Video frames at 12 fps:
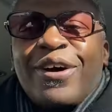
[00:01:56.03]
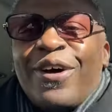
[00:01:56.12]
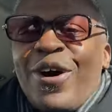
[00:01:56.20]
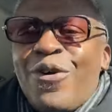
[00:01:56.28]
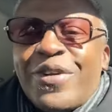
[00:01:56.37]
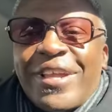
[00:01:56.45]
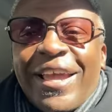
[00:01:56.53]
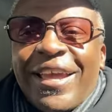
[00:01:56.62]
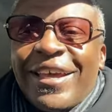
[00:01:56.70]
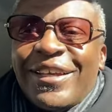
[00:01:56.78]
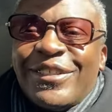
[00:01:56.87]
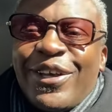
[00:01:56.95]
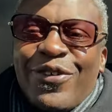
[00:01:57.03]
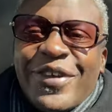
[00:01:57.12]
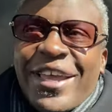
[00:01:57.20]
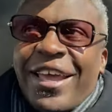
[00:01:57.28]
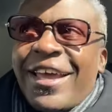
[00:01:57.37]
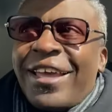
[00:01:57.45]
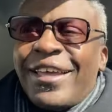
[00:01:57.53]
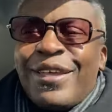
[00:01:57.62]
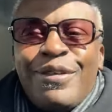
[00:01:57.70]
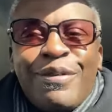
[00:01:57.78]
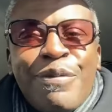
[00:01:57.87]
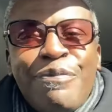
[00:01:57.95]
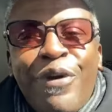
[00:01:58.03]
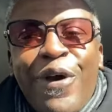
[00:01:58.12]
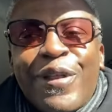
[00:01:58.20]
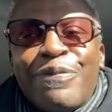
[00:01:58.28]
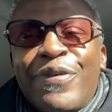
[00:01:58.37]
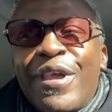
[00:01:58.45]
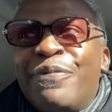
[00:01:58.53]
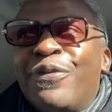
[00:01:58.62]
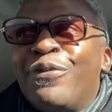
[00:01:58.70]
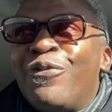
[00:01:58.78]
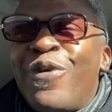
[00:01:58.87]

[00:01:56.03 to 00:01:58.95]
Yeah! Okay, dokay. Party people,